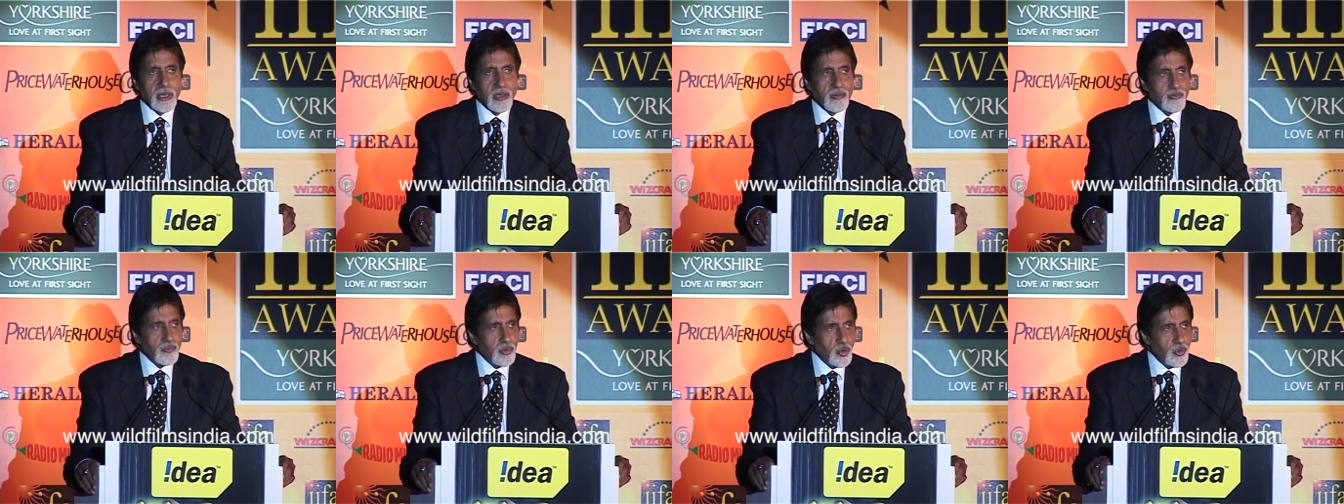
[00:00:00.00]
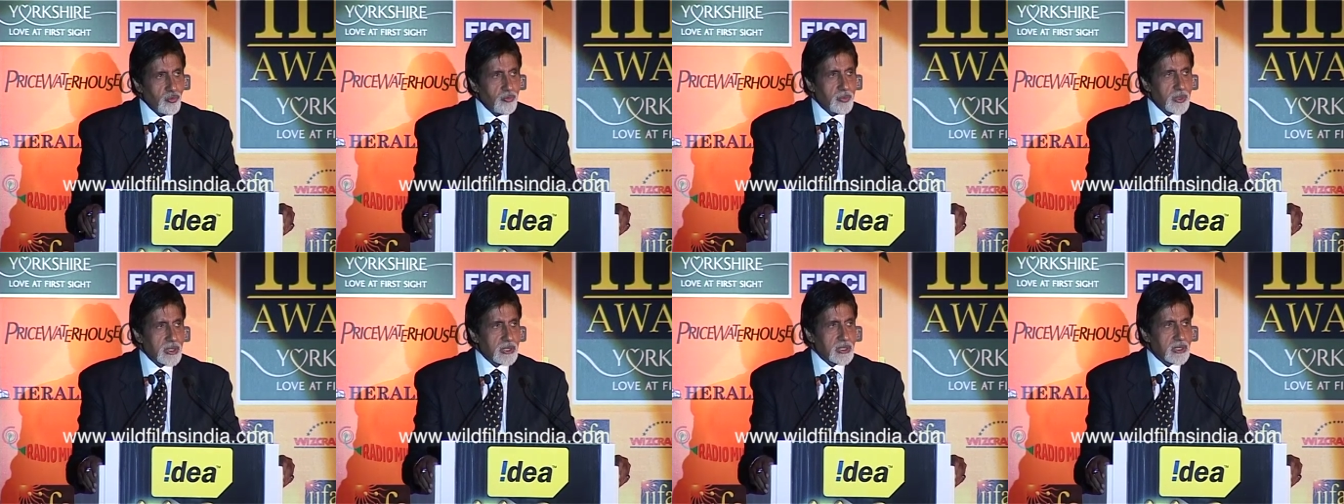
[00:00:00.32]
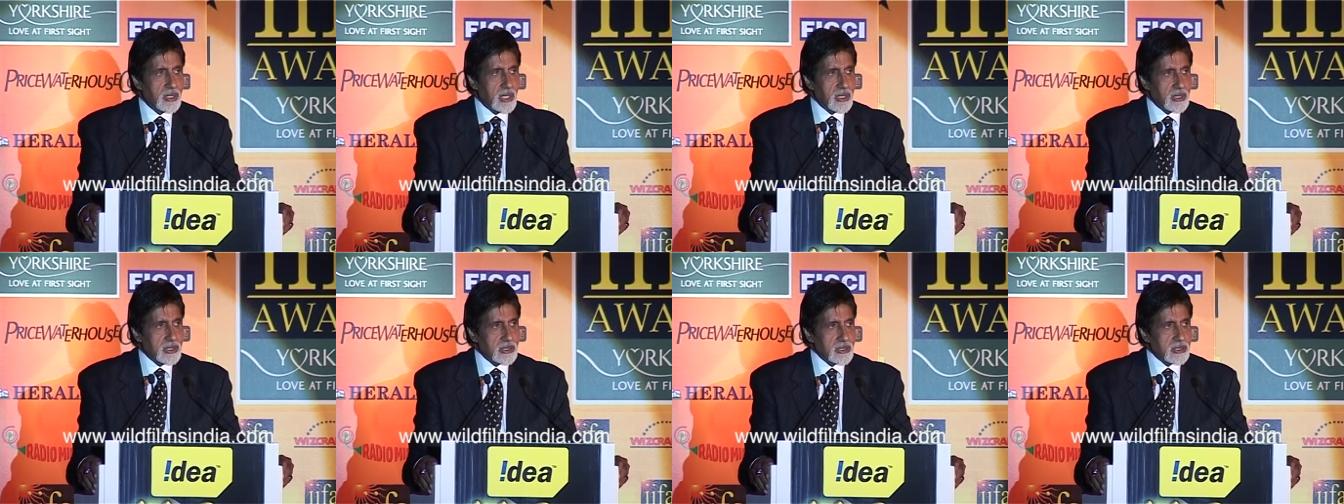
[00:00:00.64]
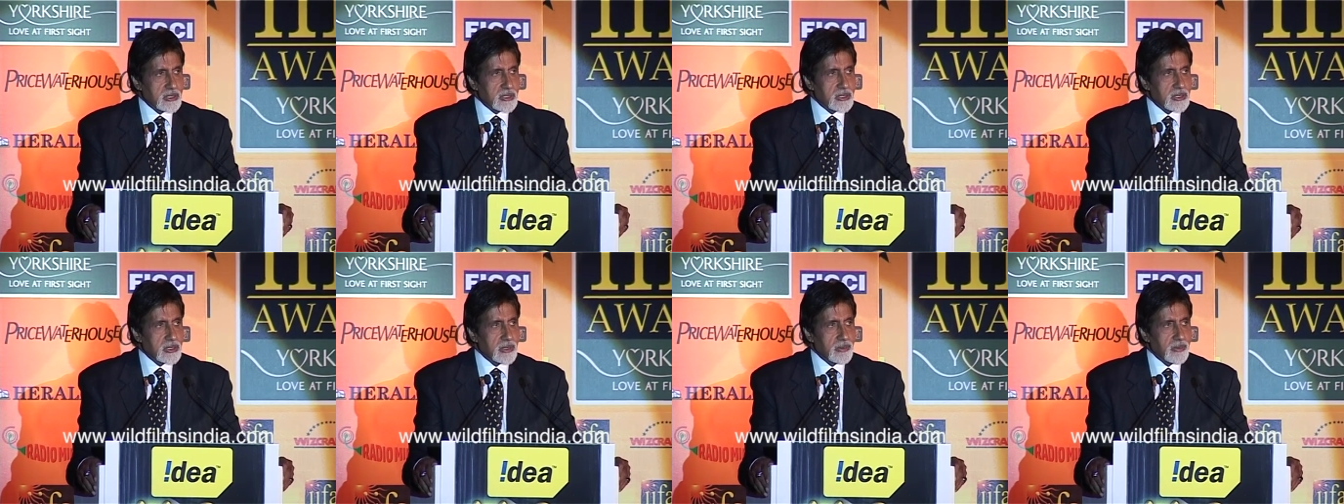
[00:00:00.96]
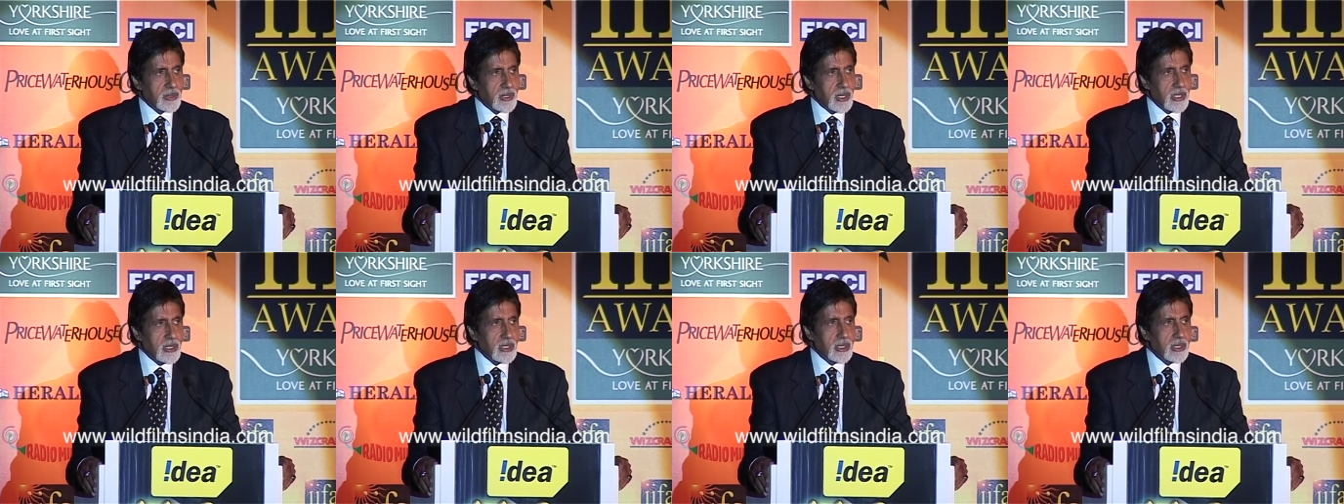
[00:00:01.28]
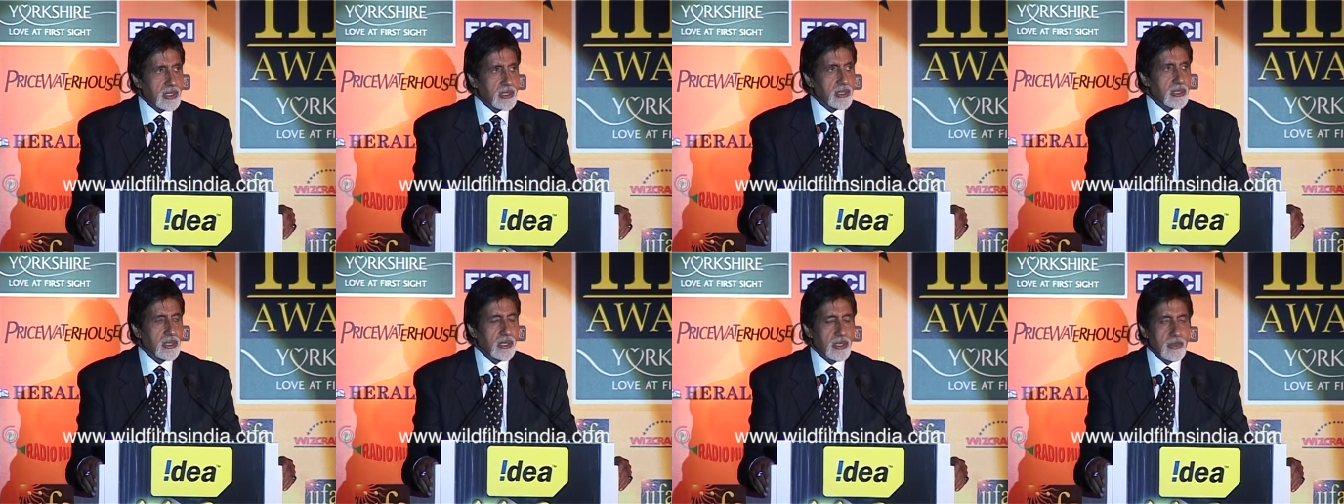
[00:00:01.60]
a movement that is
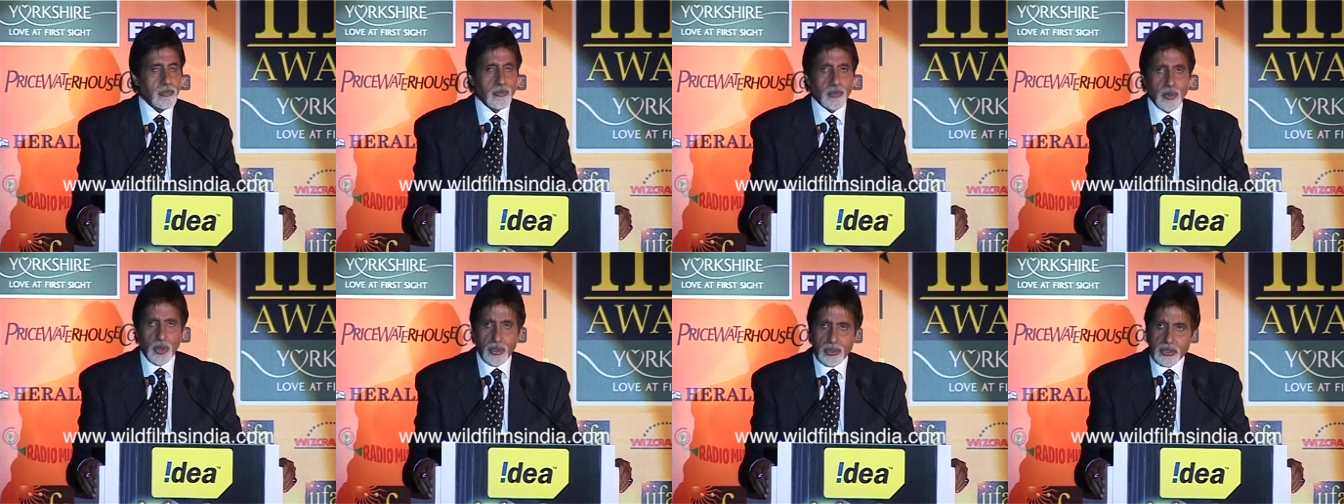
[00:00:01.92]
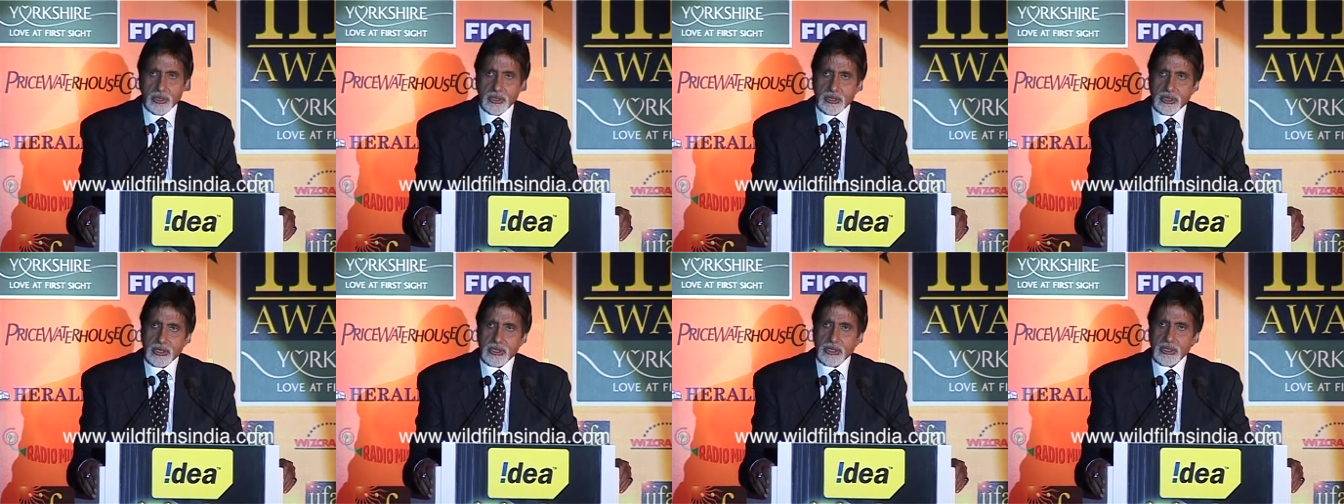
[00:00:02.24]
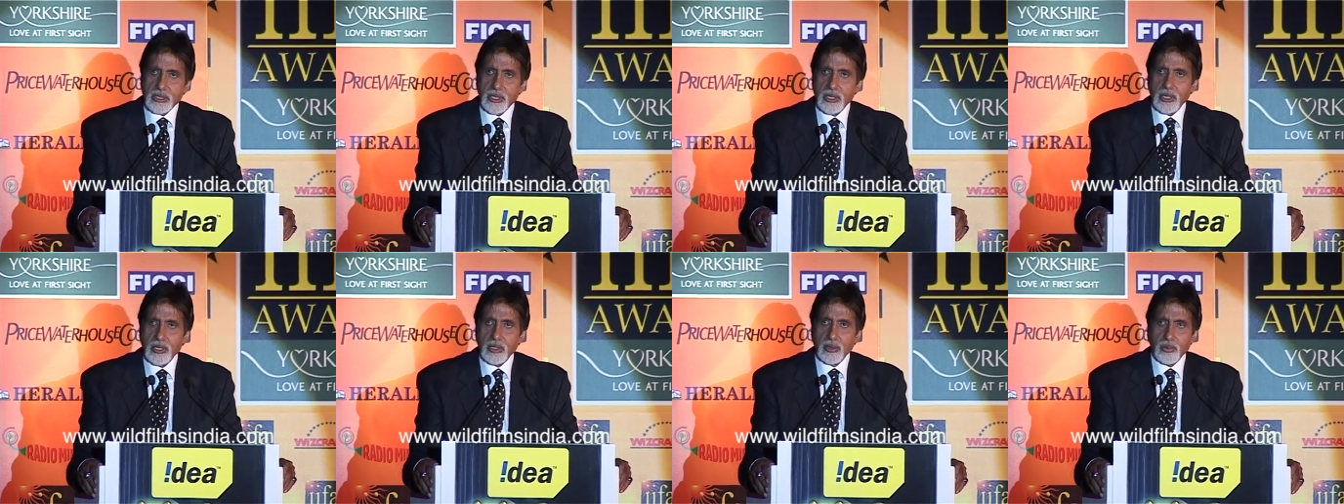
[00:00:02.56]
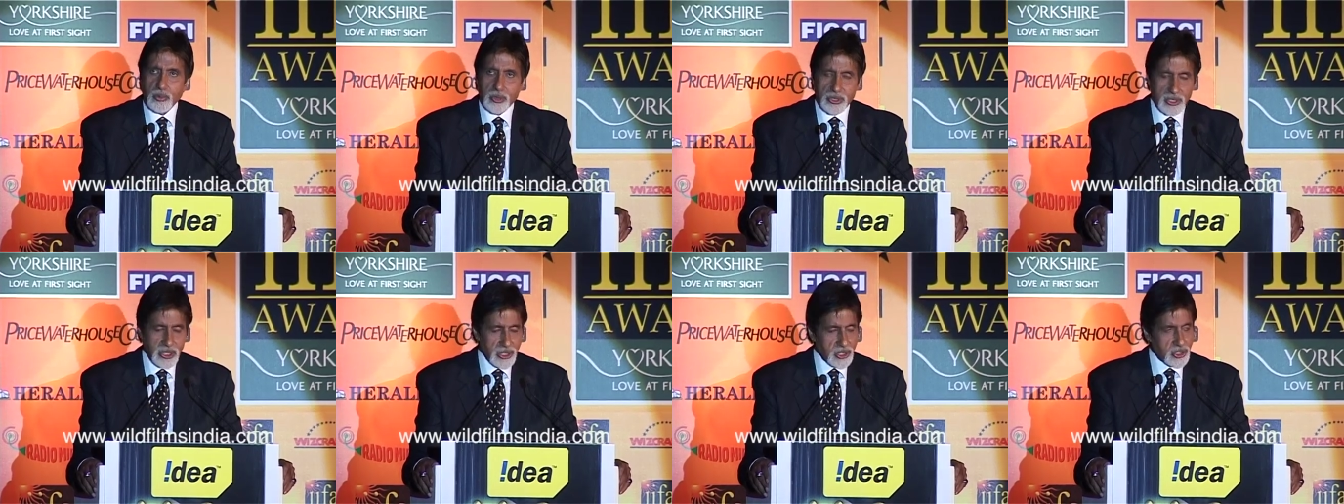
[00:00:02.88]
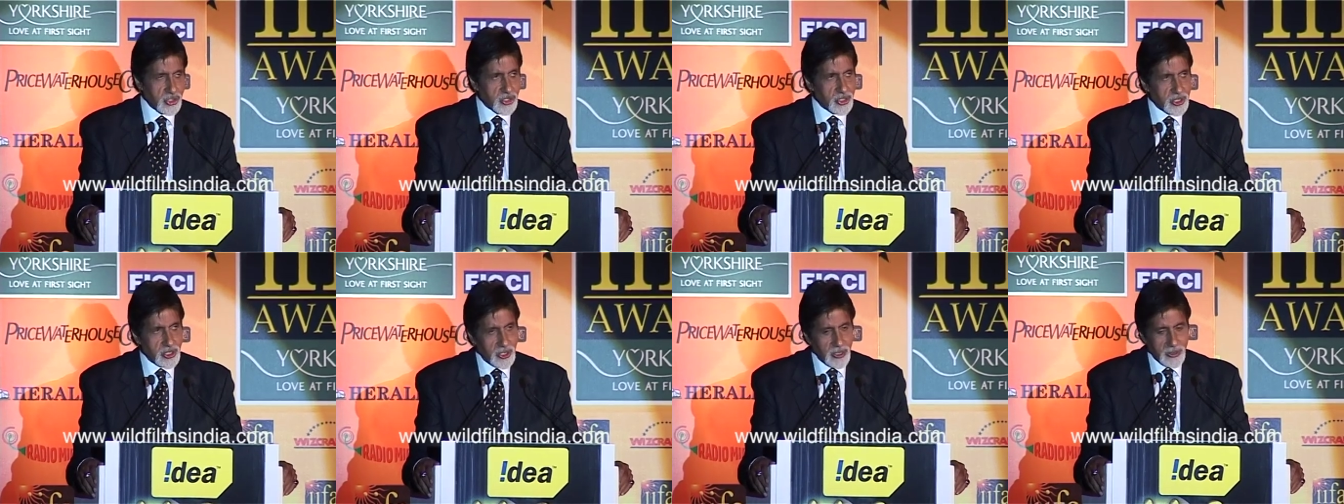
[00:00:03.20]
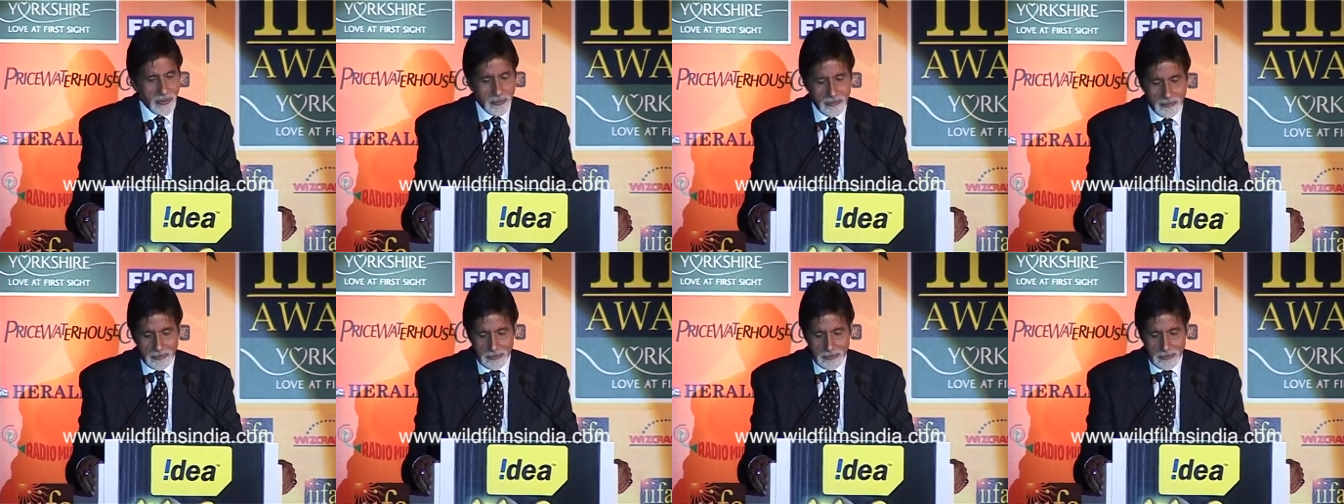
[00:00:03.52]
gaining importance with each year.